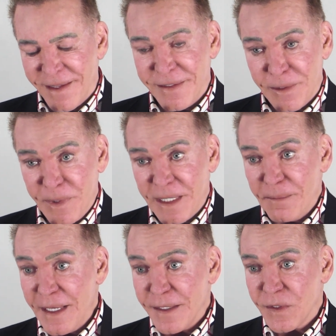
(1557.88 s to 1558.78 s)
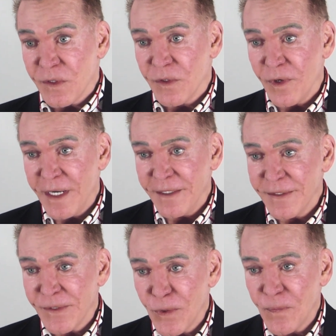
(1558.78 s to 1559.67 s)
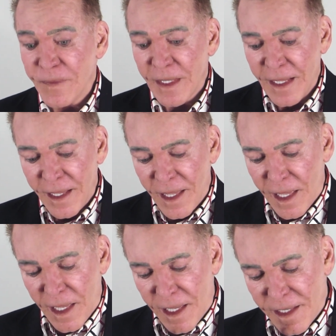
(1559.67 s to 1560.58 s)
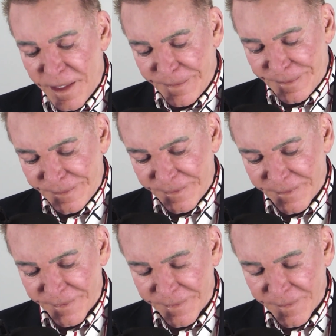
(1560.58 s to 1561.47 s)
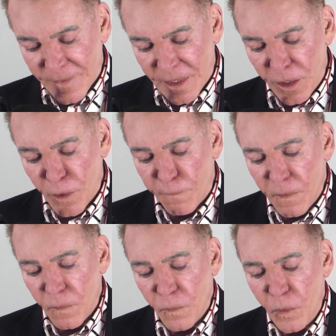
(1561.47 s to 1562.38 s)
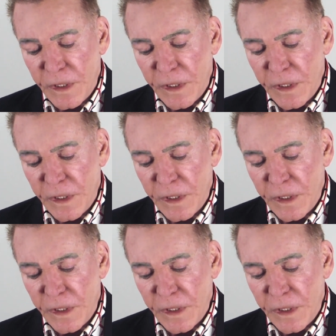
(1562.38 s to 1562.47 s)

It's a big mess, right? So um, you're, when